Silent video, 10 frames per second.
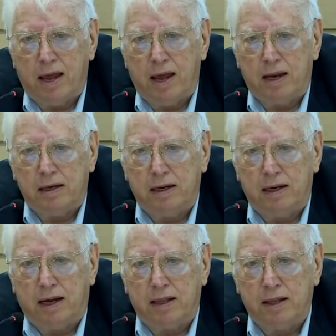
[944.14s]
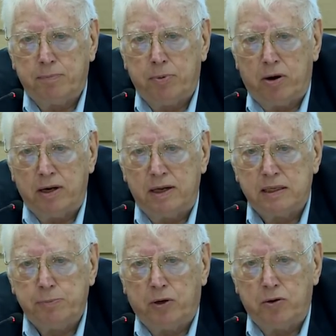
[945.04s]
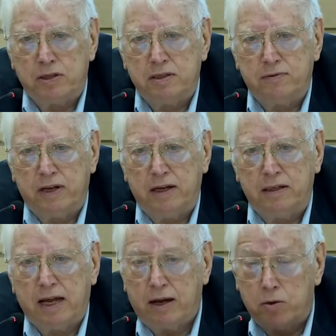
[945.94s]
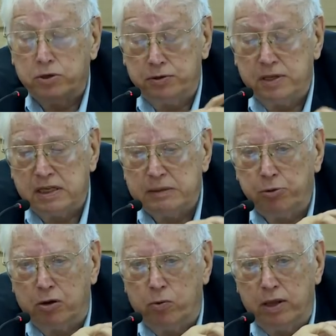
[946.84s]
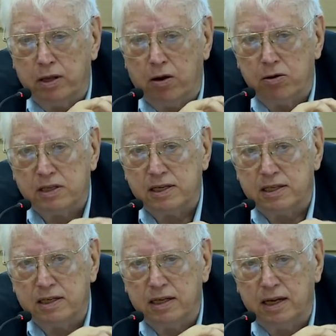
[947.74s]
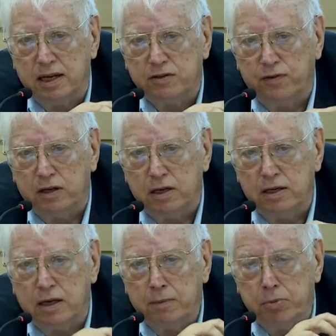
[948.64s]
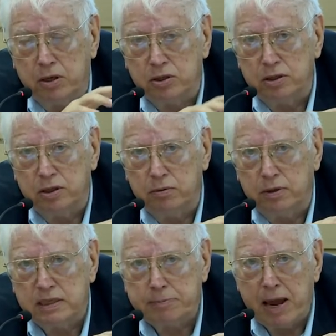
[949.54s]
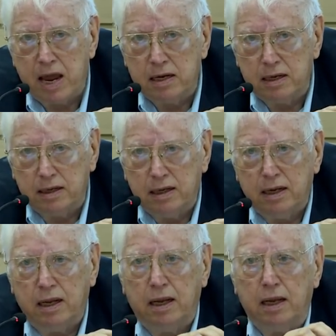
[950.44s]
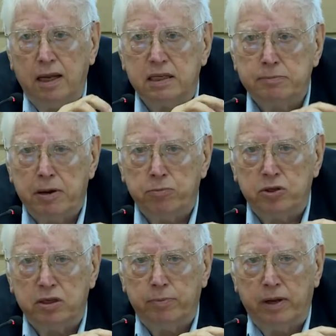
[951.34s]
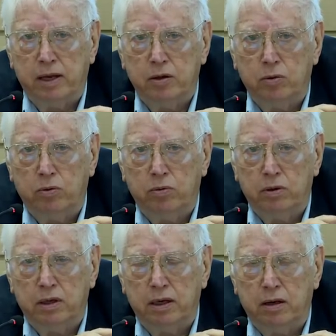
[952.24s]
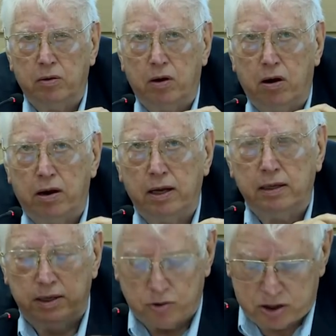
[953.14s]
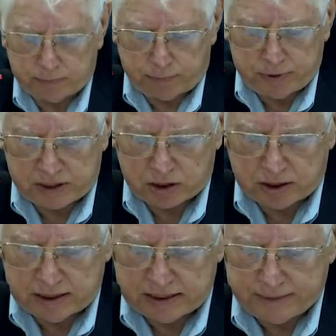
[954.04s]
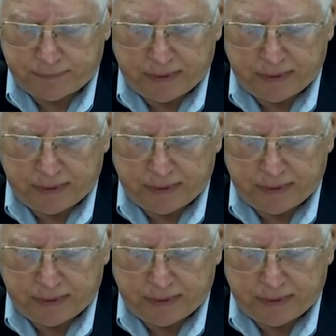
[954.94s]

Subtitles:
I think partly it's because, and I go into this book, why the RSS has felt under compulsion to expand its membership and who, you know, are in leadership positions.